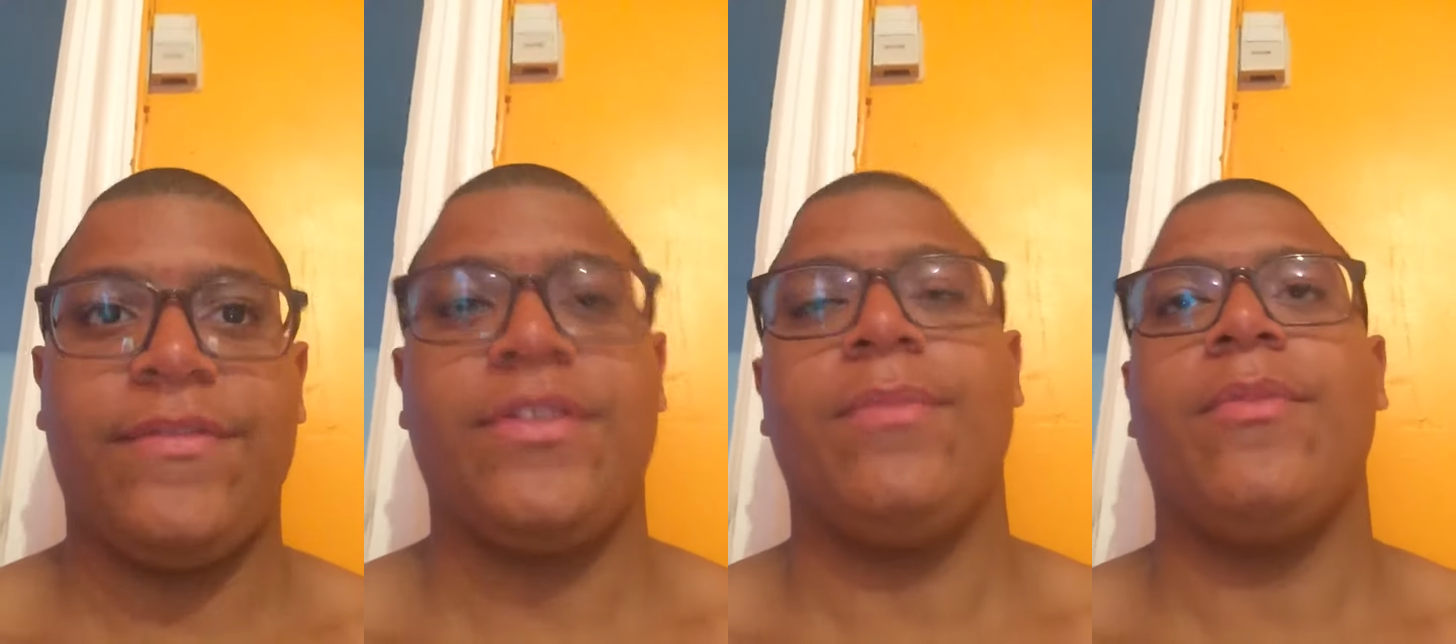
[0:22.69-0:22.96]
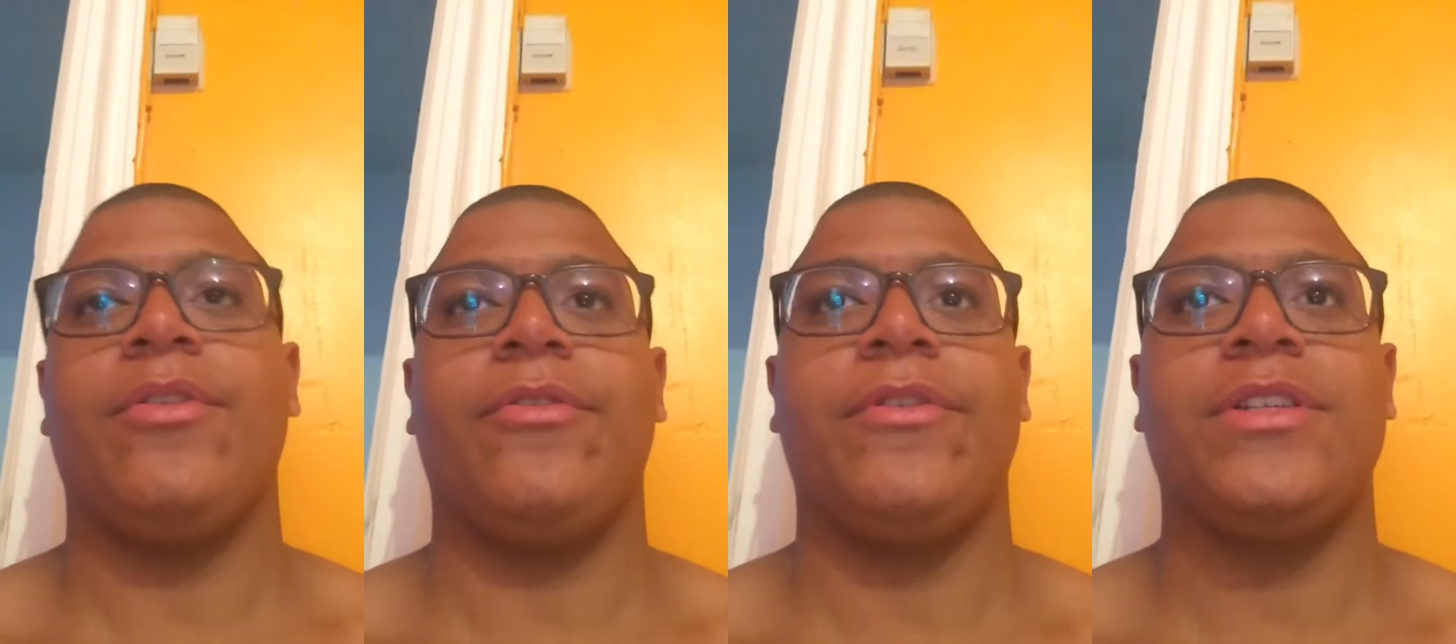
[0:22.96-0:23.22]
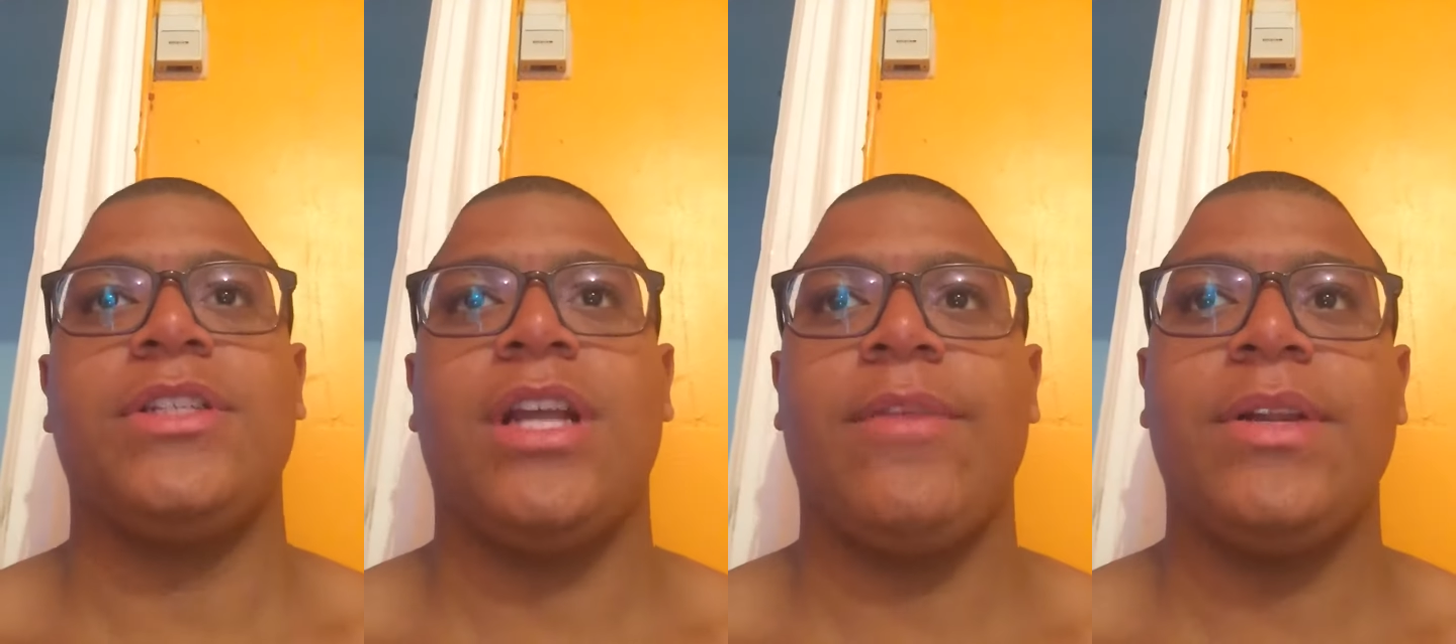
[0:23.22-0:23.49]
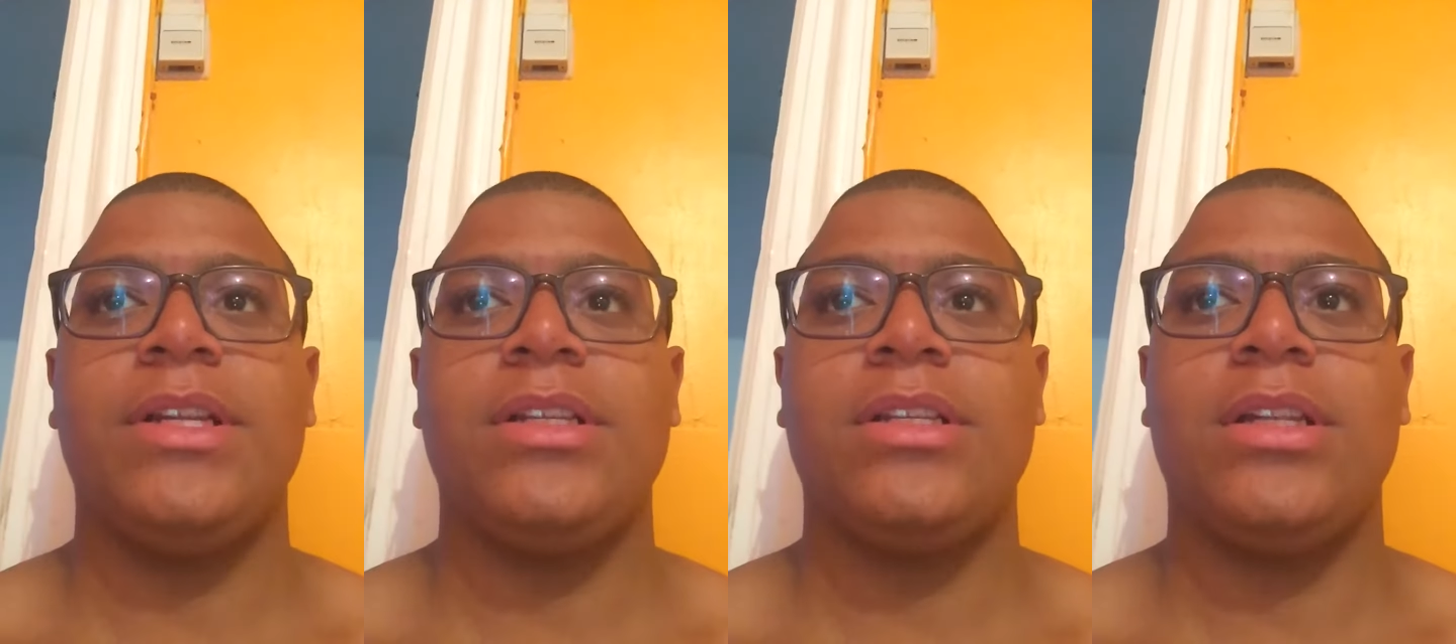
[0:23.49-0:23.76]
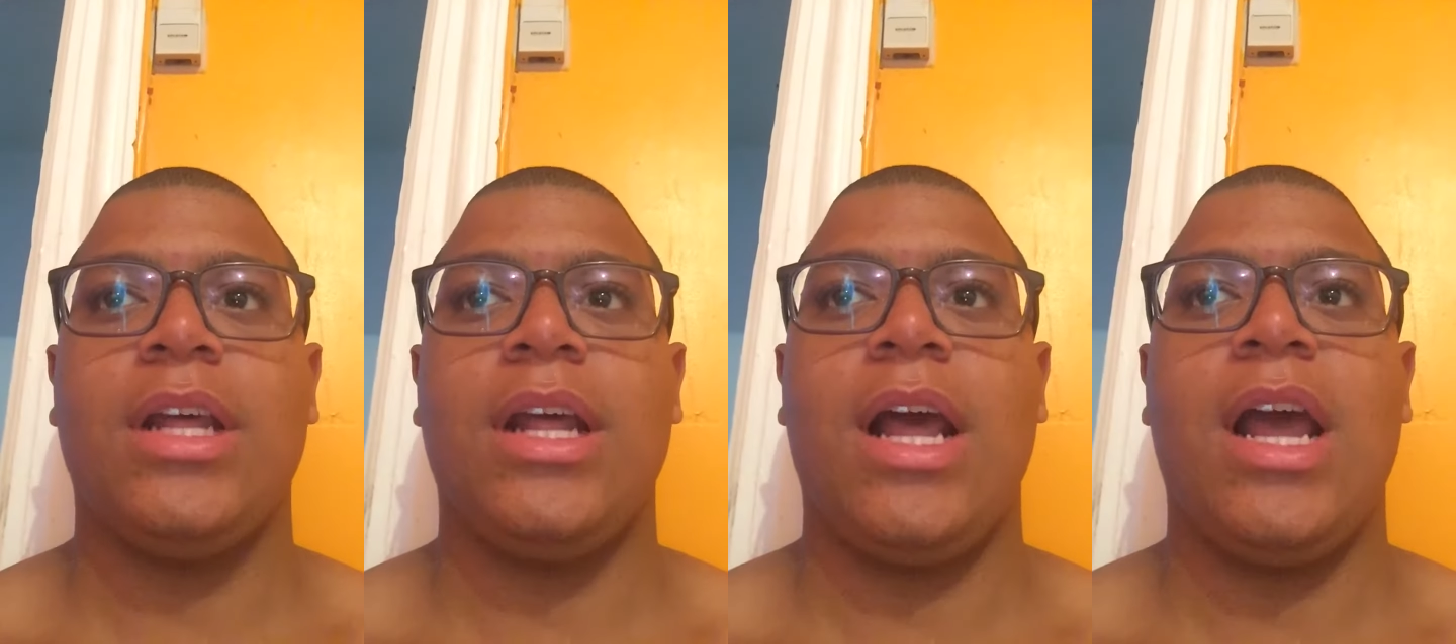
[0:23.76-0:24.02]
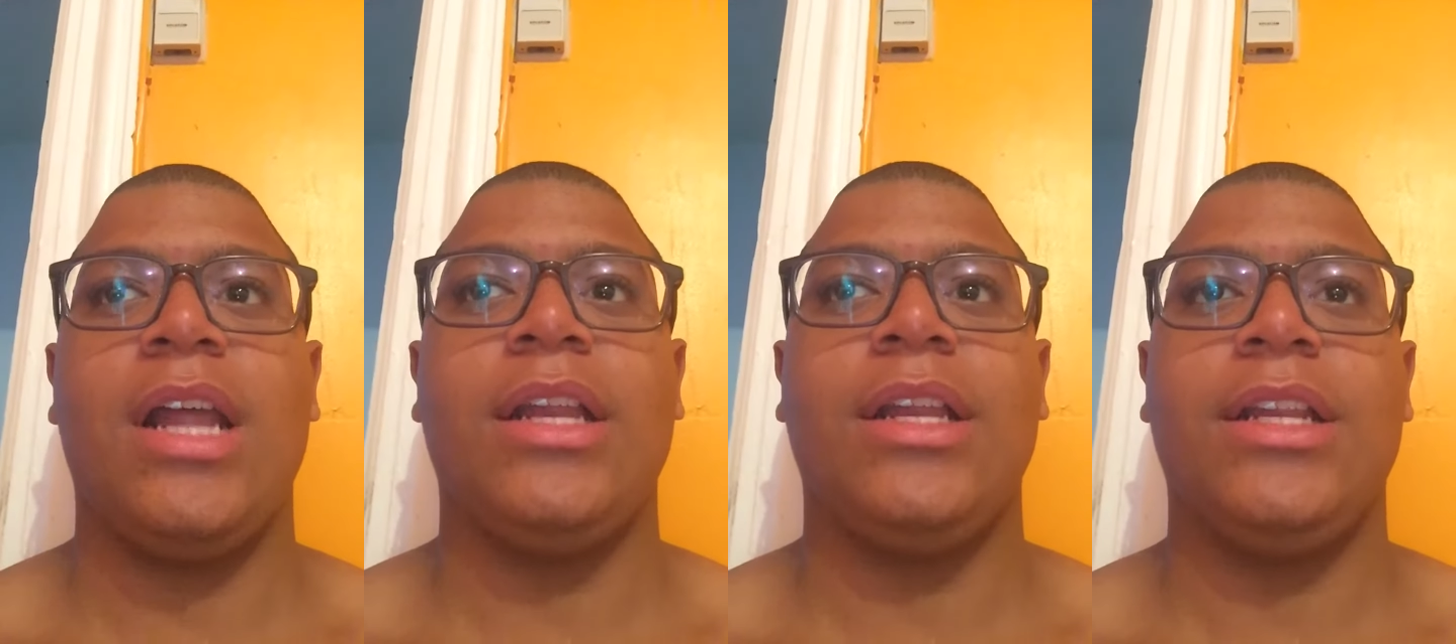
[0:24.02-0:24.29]
some other assignments that
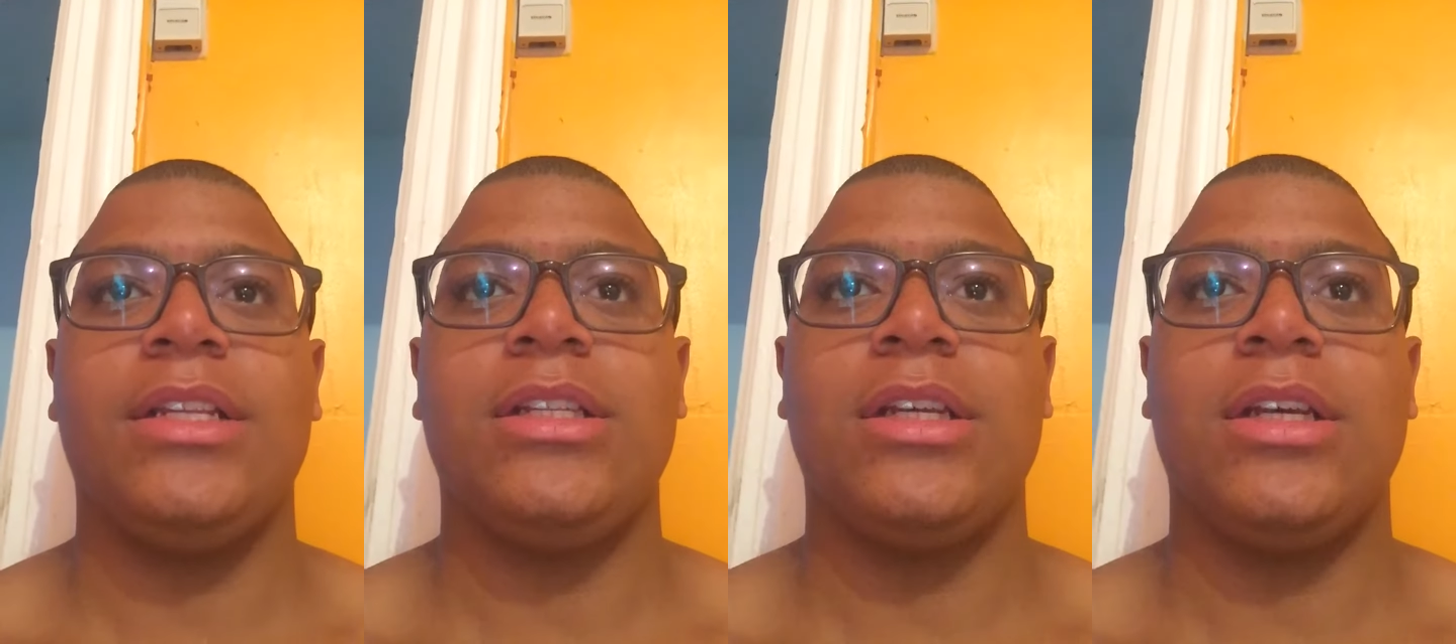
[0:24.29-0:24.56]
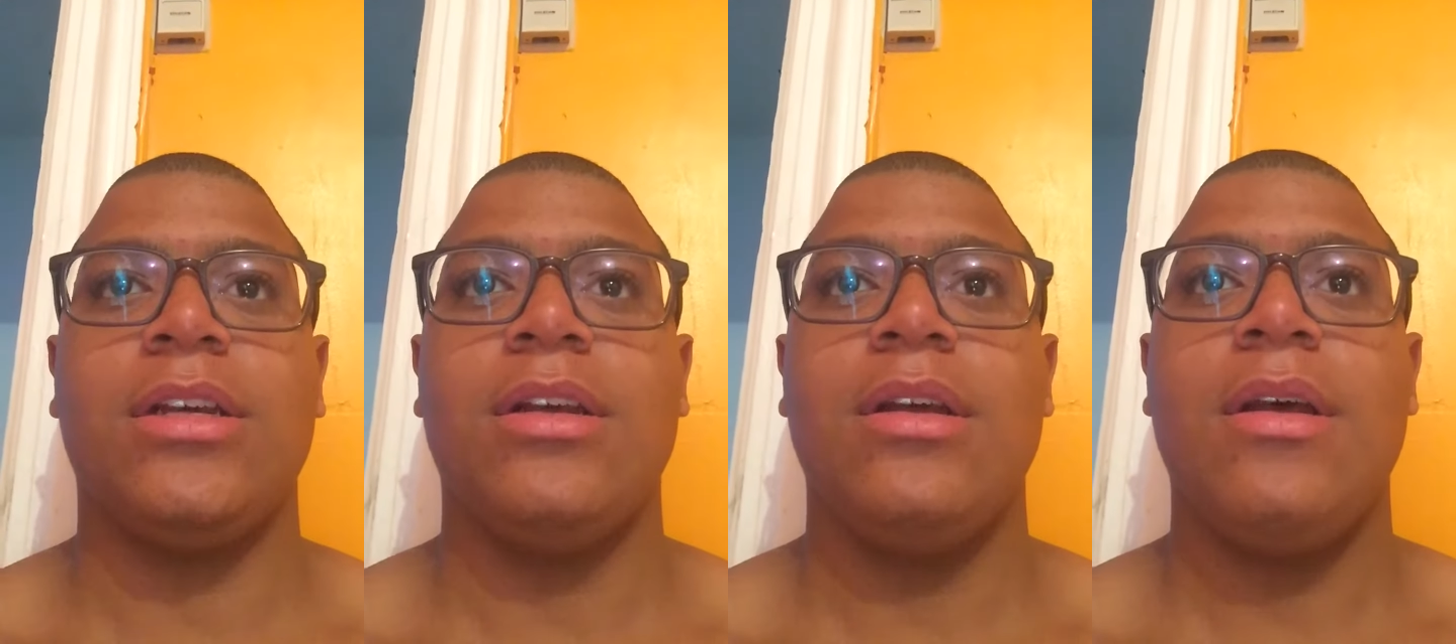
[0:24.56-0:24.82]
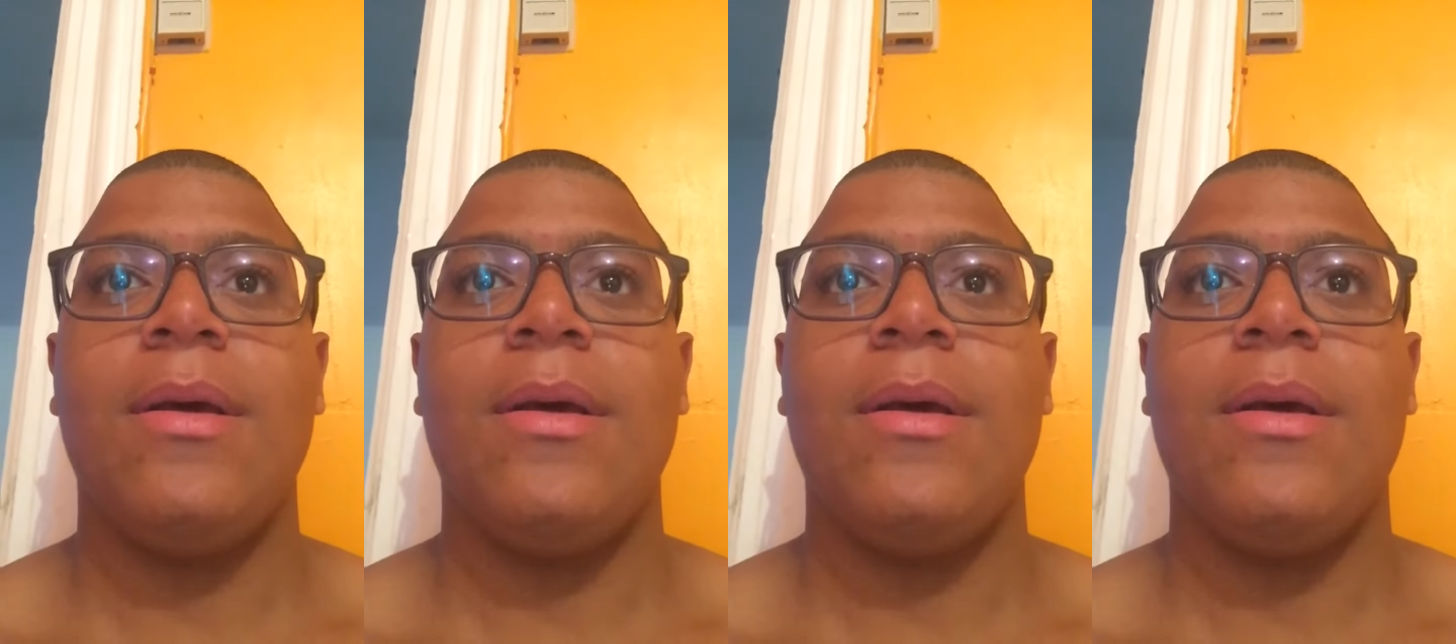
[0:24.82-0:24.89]
I need to